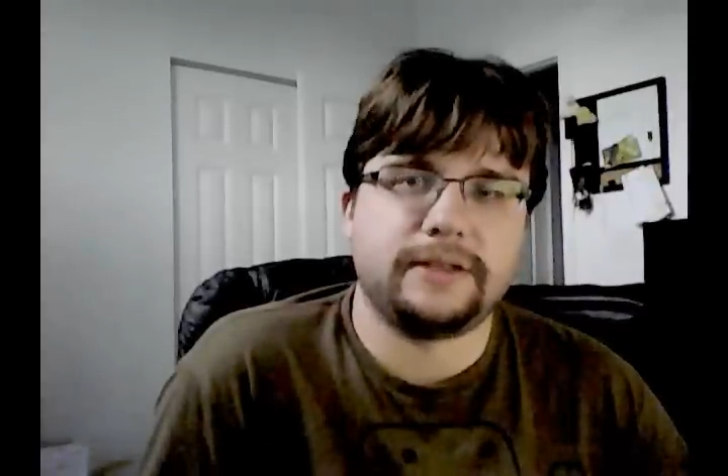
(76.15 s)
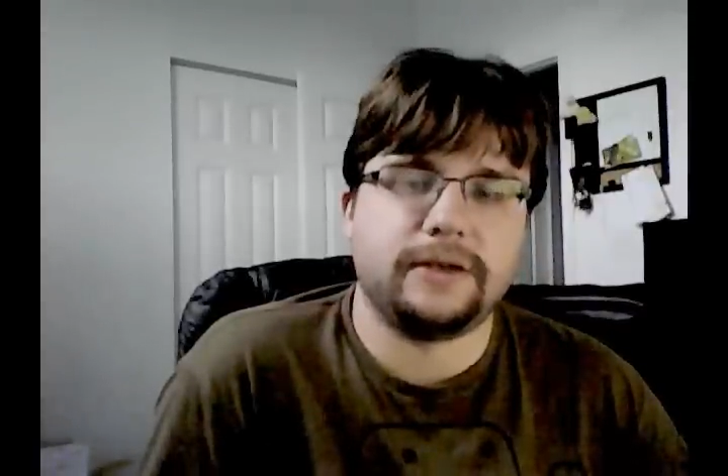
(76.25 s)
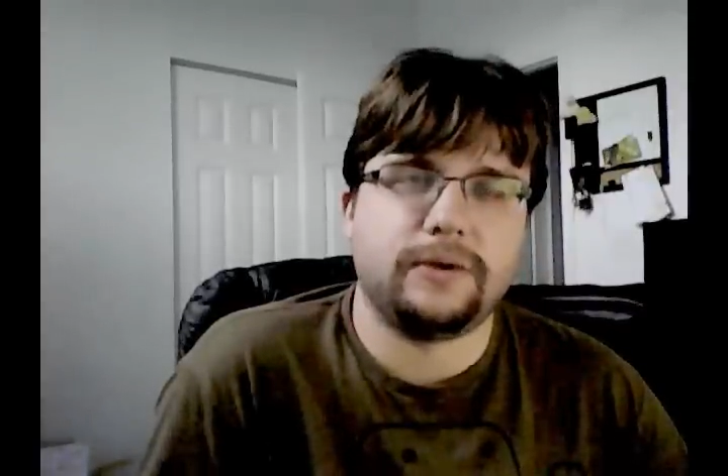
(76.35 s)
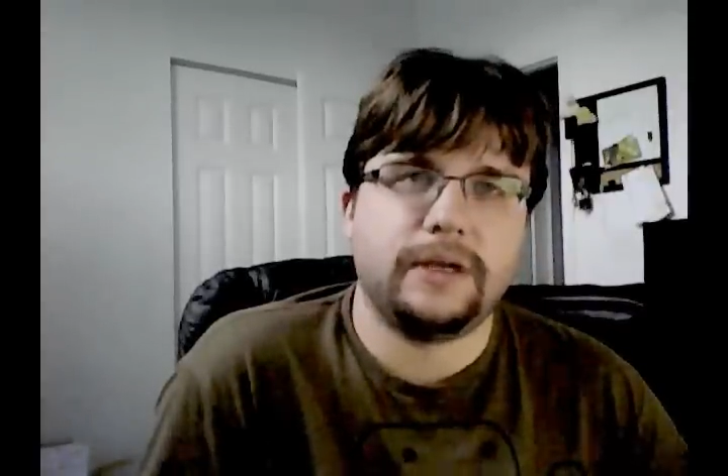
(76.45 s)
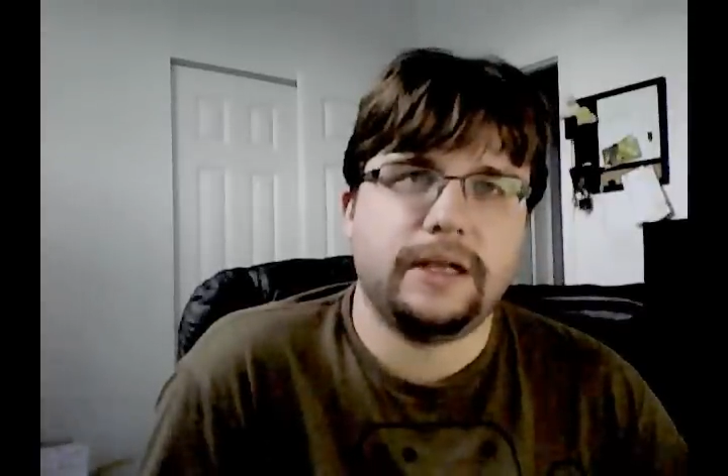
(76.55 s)

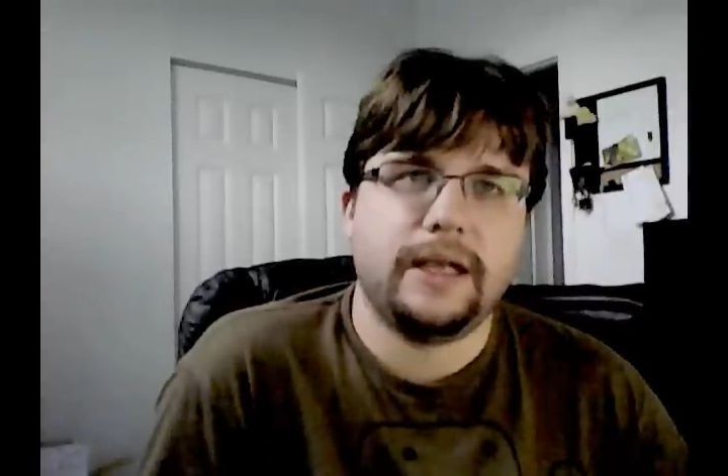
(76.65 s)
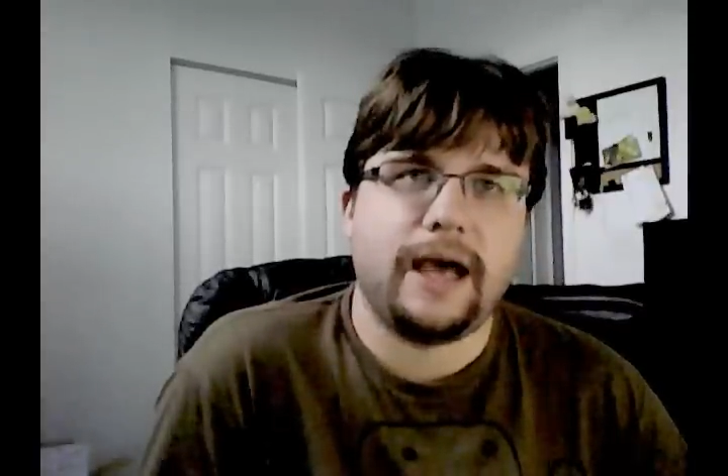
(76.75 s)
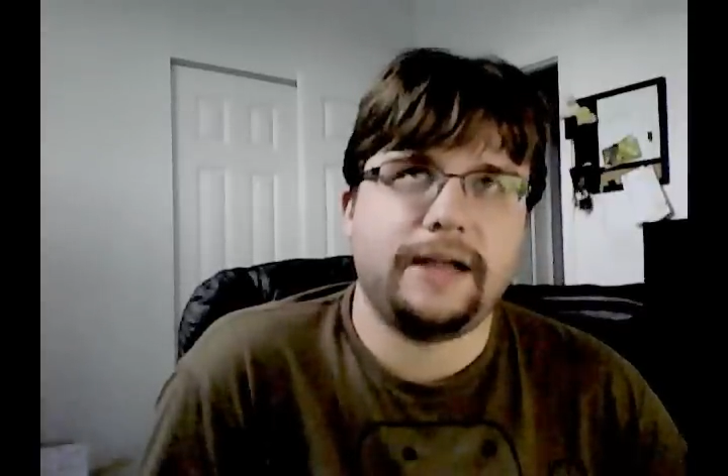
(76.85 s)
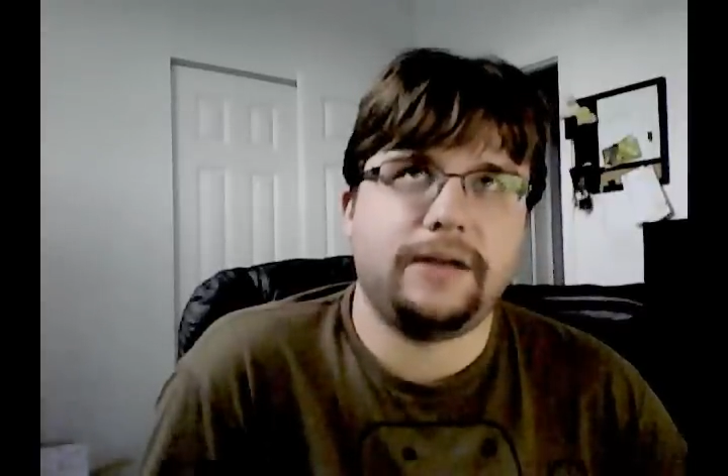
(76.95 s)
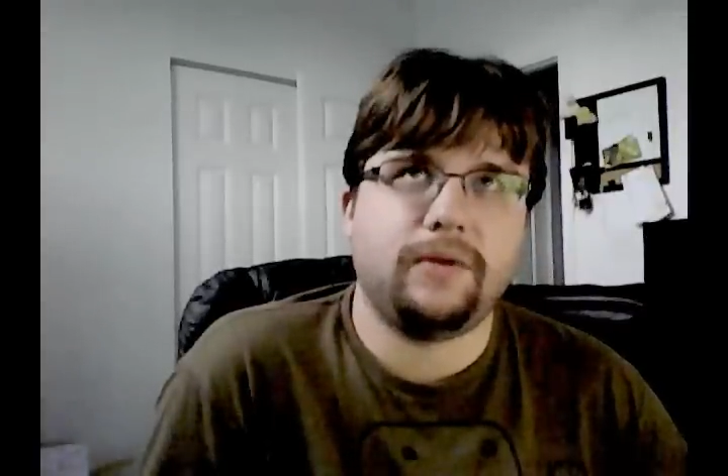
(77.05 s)
So
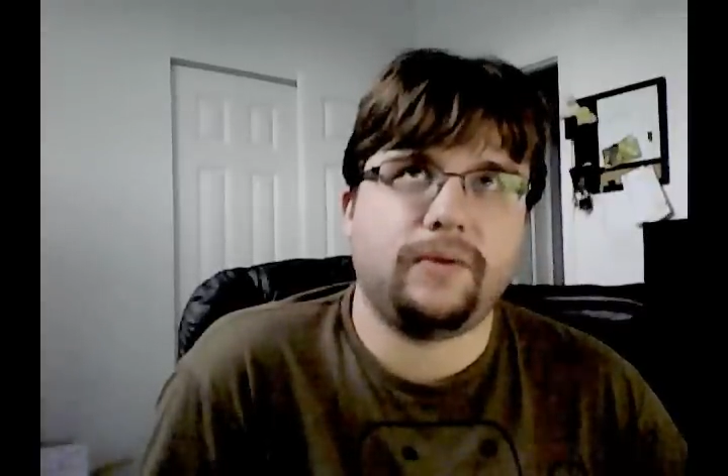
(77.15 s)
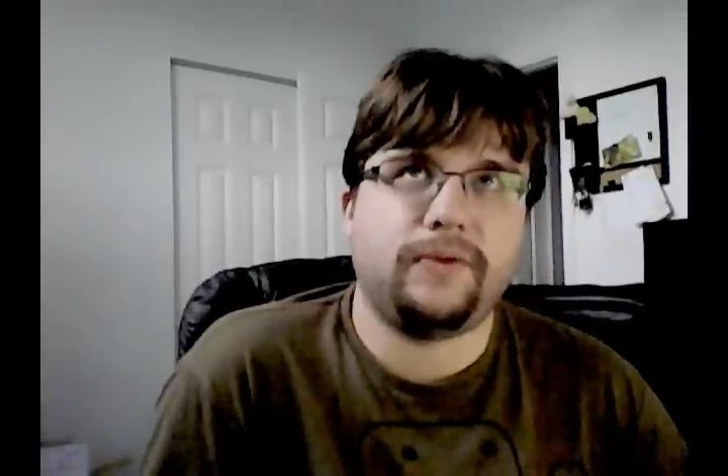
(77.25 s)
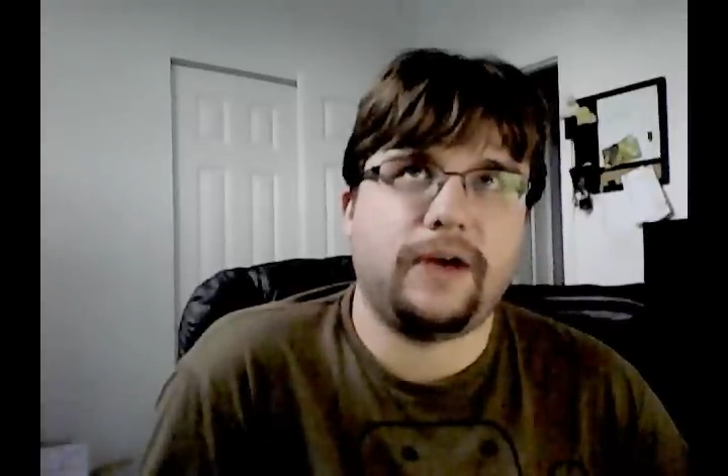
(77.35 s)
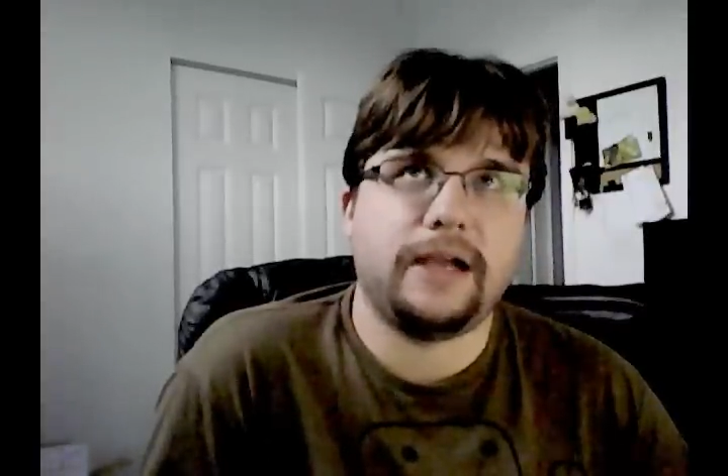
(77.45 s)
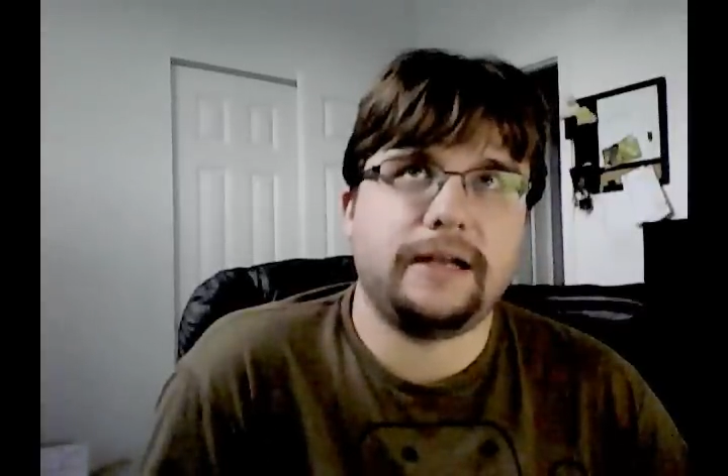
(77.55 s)
I don't
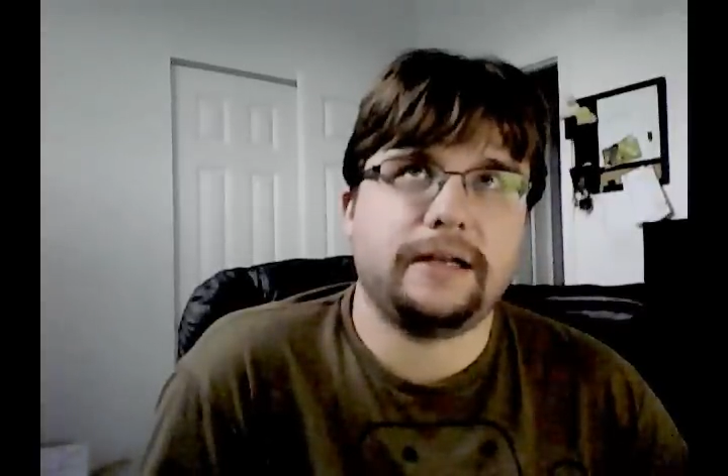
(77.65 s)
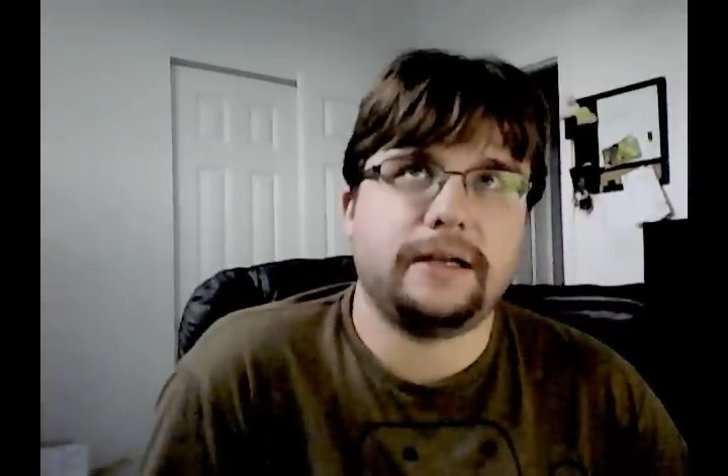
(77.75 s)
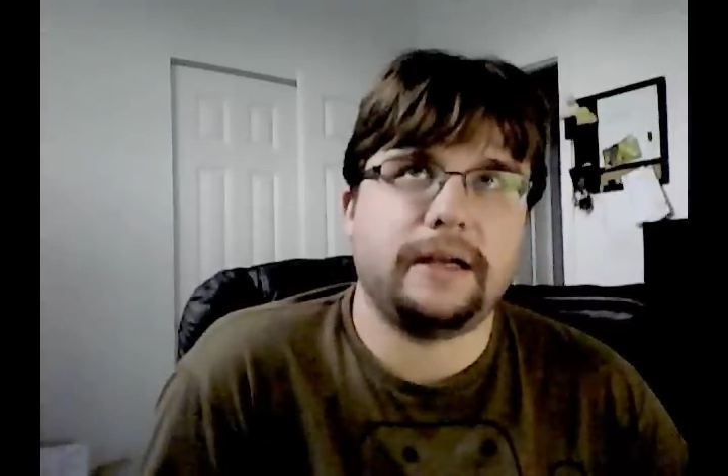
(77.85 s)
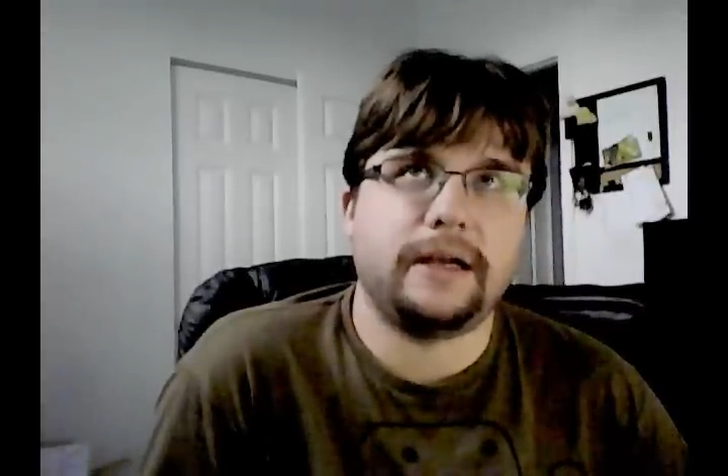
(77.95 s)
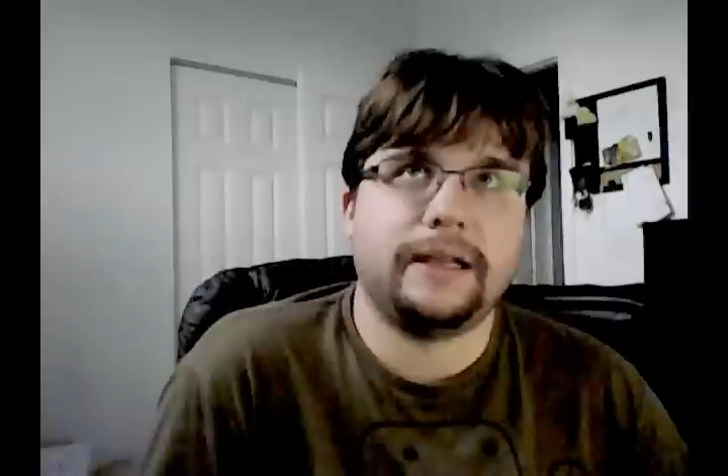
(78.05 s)
find,
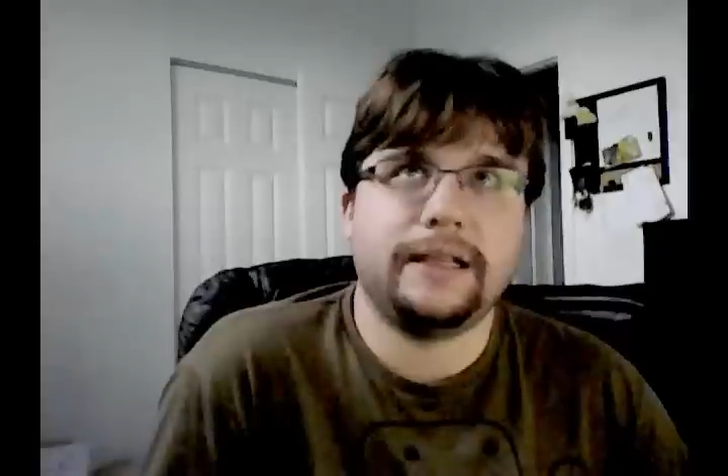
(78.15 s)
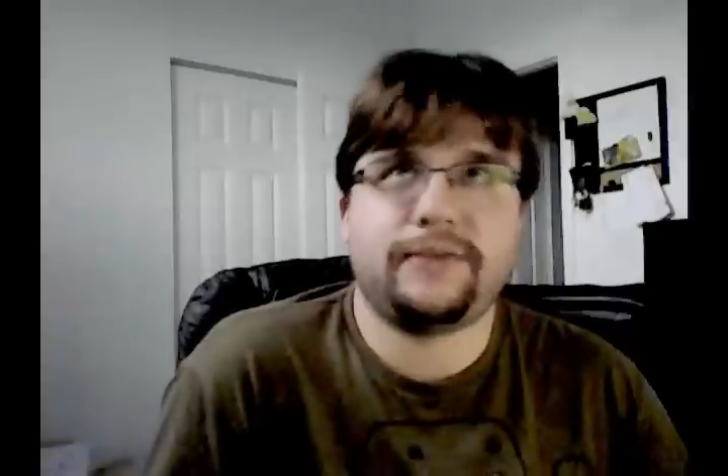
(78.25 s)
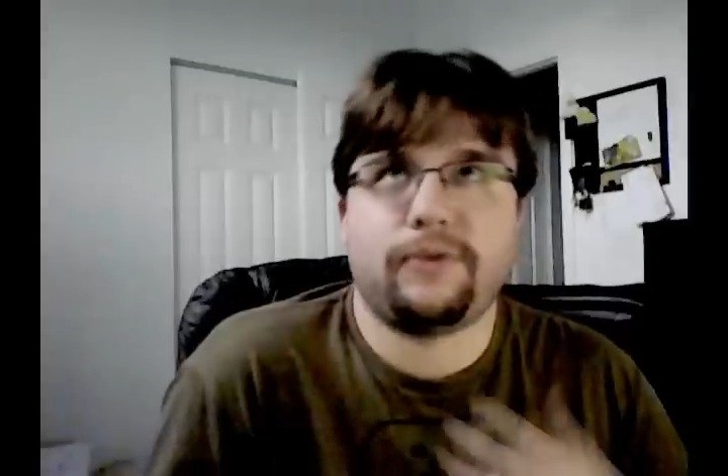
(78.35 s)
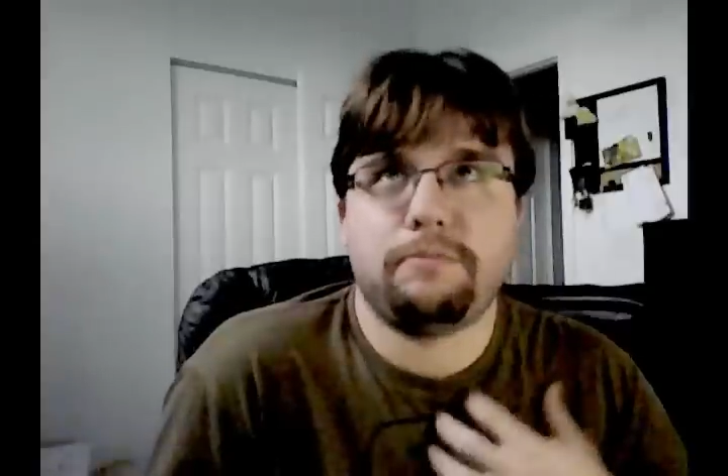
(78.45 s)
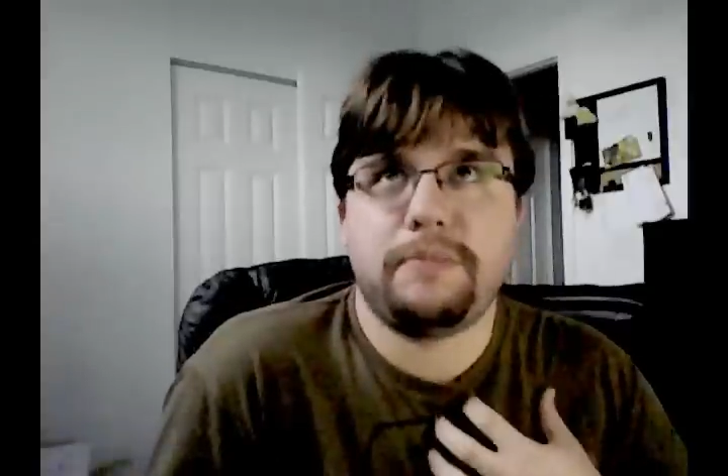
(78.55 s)
at
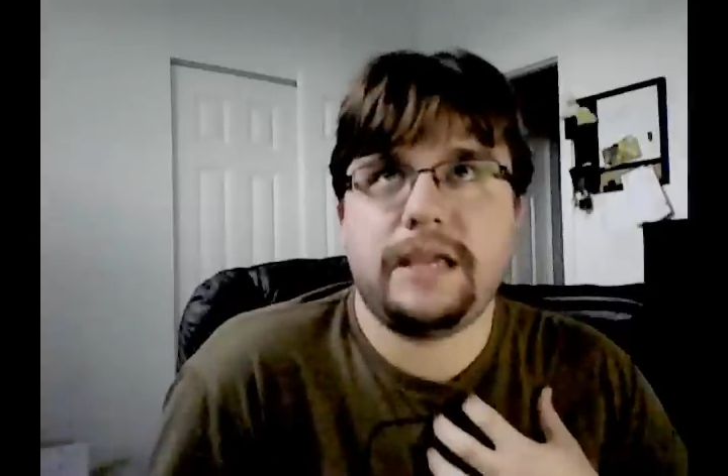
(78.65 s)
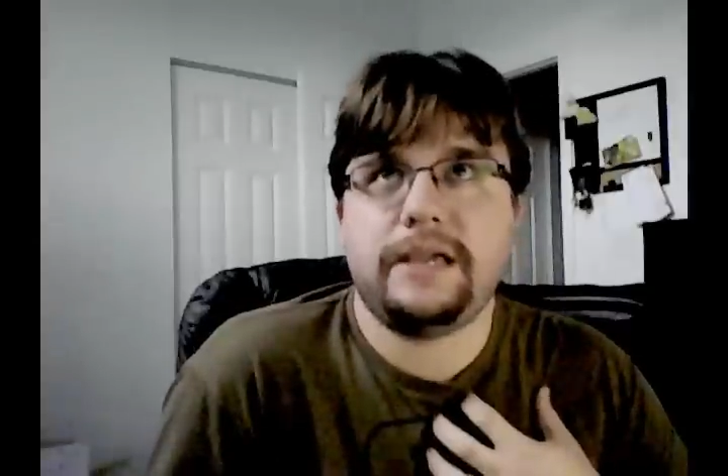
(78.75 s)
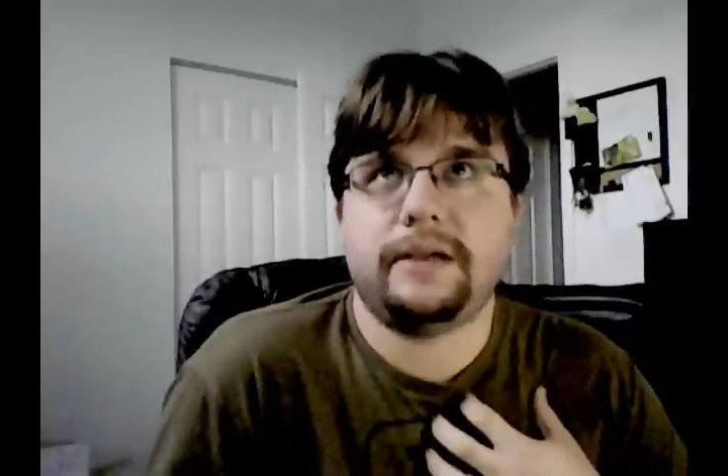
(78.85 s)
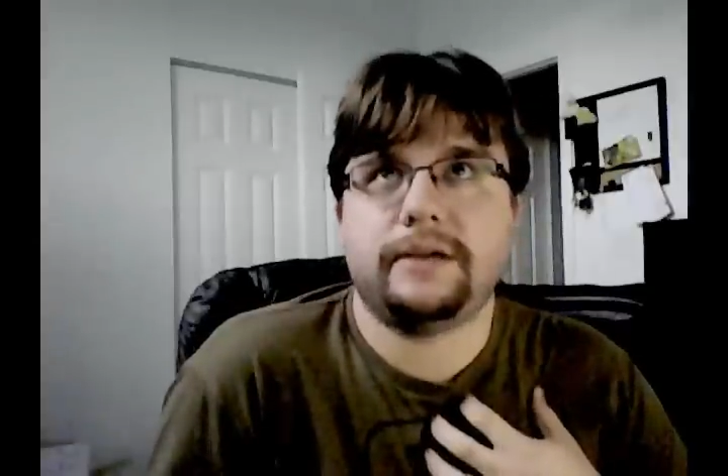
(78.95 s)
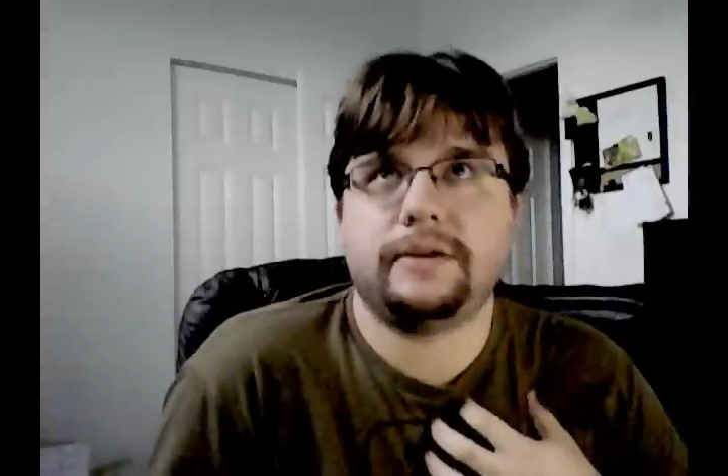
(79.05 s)
least for
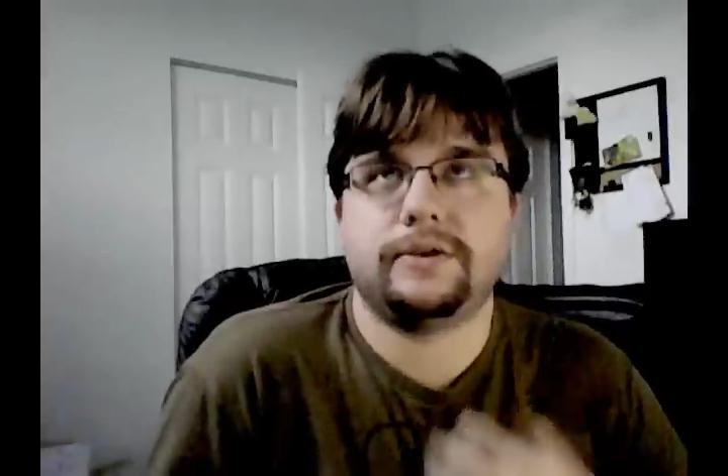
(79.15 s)
me,